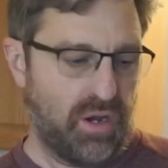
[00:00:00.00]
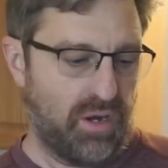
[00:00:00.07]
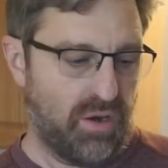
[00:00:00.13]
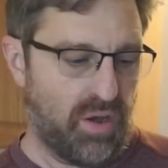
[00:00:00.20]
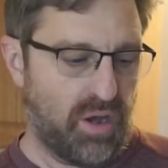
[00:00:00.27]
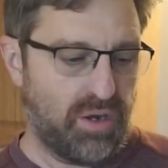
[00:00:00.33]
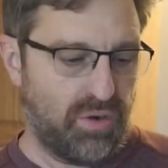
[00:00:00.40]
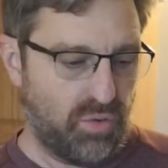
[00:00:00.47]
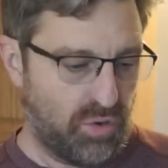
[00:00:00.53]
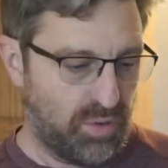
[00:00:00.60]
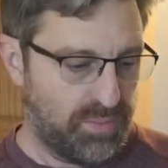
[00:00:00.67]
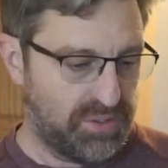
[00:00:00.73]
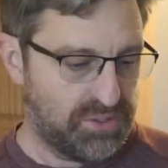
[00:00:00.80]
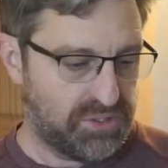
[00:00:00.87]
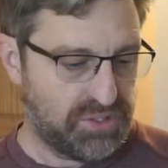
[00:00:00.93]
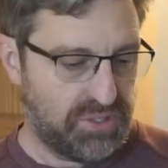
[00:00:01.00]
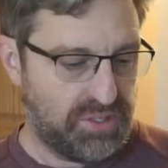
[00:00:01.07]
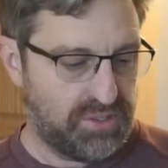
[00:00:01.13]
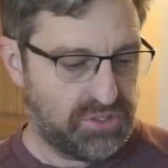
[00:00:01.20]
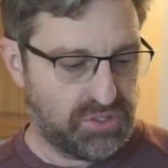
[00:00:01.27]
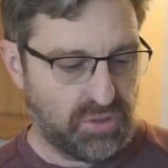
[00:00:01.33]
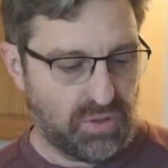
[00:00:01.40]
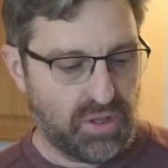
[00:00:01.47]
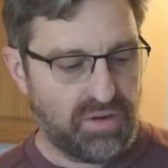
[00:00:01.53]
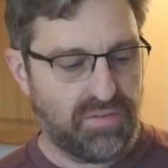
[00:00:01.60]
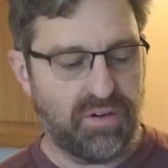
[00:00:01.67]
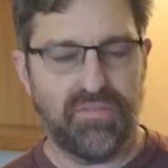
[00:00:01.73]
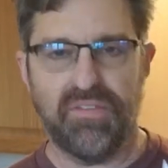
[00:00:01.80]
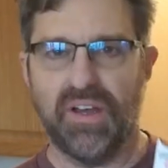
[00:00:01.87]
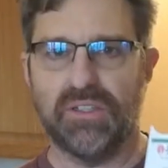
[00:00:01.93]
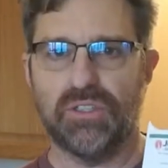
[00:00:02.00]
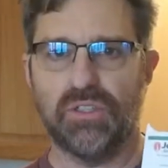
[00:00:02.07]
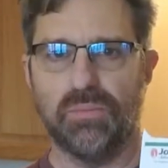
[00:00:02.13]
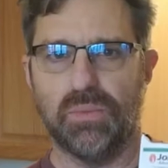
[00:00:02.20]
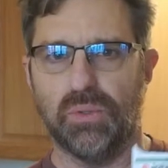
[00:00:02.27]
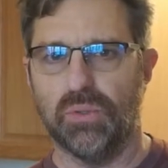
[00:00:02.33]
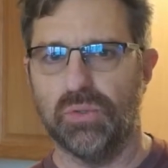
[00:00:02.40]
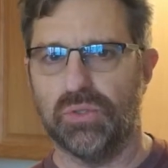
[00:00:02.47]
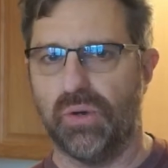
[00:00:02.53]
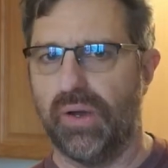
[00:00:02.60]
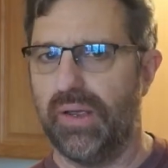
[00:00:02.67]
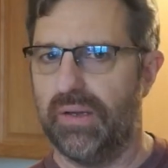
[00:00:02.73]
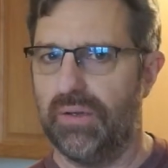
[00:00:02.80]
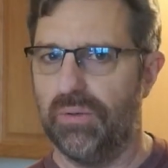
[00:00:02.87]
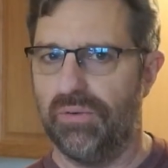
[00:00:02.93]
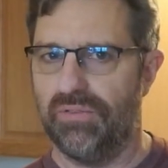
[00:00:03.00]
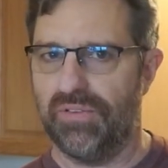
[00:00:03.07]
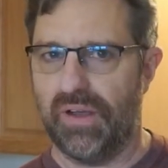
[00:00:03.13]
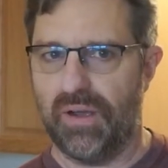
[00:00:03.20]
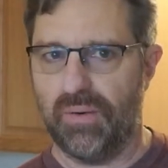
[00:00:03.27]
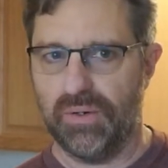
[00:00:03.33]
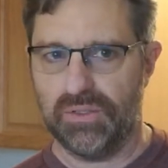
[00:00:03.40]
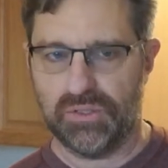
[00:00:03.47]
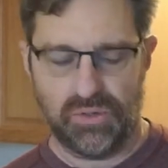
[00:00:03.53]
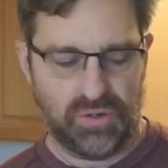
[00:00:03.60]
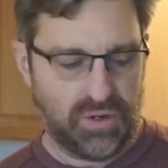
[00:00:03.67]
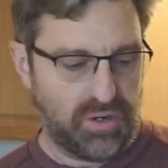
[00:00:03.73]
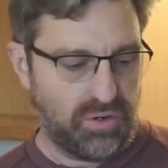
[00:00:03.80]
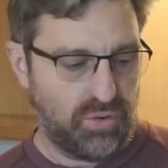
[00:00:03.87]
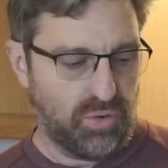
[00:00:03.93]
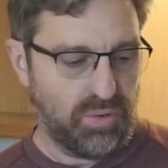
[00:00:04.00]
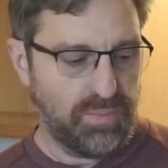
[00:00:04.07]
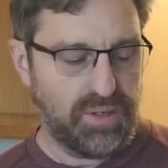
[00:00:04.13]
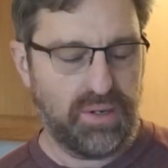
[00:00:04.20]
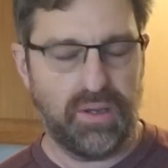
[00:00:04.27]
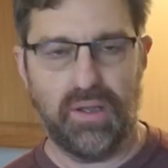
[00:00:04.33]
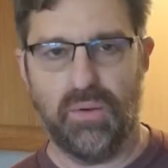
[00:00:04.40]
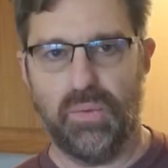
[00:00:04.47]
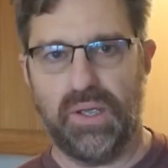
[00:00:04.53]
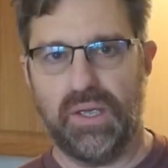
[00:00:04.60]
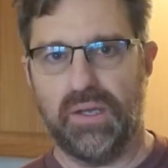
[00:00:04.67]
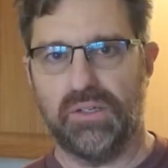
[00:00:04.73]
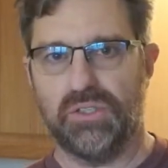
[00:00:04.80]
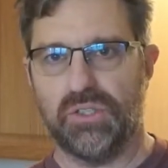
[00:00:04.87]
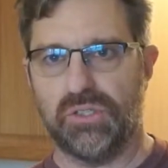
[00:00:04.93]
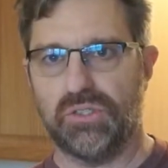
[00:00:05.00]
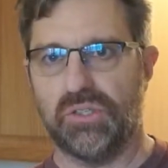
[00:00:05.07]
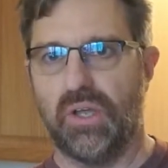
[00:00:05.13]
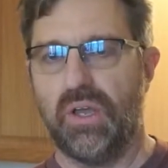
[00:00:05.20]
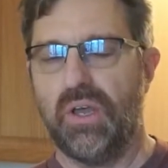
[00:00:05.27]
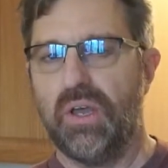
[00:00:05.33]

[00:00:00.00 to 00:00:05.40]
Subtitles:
non-dormant seeds, so a lot of our vegetables or annual flowers are non-dormant, and we can just